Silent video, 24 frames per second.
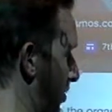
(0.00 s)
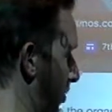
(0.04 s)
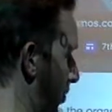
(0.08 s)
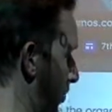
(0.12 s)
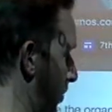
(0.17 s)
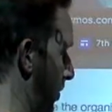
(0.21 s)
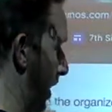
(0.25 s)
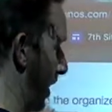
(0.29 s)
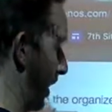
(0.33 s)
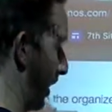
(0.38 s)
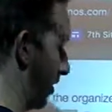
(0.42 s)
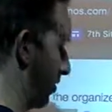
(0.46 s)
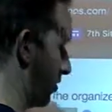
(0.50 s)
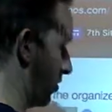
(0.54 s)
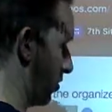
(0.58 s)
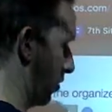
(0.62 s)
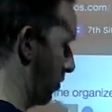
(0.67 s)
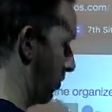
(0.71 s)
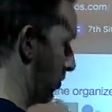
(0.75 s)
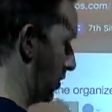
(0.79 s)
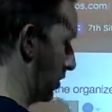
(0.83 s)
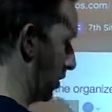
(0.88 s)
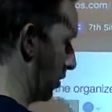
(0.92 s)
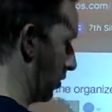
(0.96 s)
slope, negative
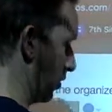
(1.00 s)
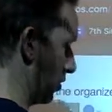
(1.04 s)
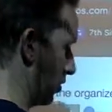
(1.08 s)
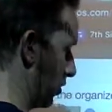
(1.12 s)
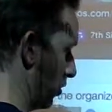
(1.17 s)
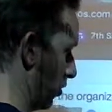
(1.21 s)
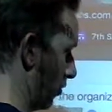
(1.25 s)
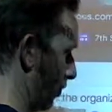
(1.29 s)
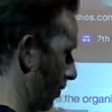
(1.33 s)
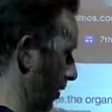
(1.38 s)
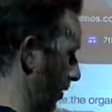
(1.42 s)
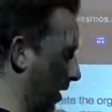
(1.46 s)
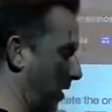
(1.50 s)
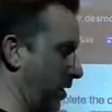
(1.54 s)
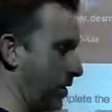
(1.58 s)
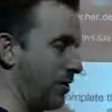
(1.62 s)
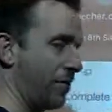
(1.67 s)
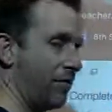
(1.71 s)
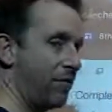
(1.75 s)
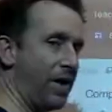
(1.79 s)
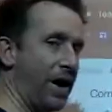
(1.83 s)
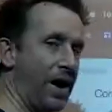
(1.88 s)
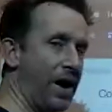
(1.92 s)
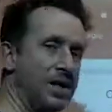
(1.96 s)
slope, zero slope, and
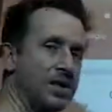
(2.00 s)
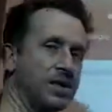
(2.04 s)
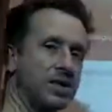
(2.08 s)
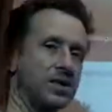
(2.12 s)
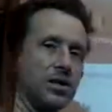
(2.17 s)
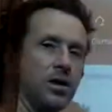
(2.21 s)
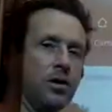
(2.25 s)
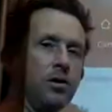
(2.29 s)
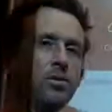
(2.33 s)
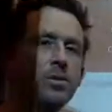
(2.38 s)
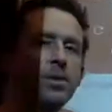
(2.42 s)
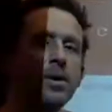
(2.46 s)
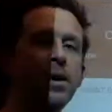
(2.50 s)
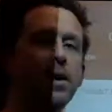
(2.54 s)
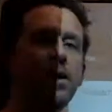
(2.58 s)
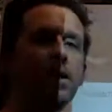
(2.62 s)
undefined slope.